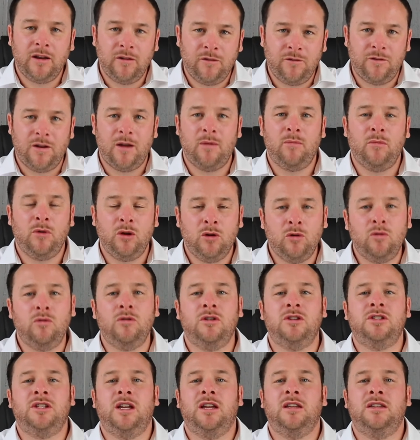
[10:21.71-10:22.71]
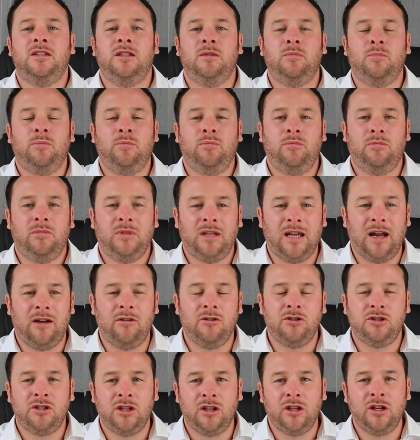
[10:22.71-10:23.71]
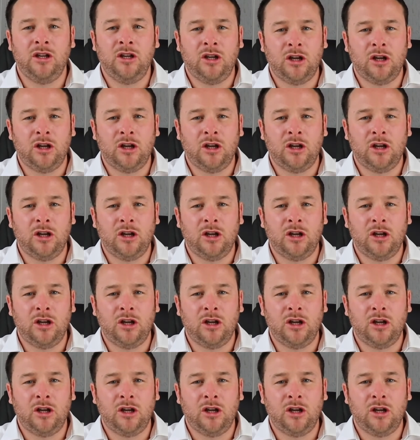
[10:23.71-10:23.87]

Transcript: family-orientated garage that they can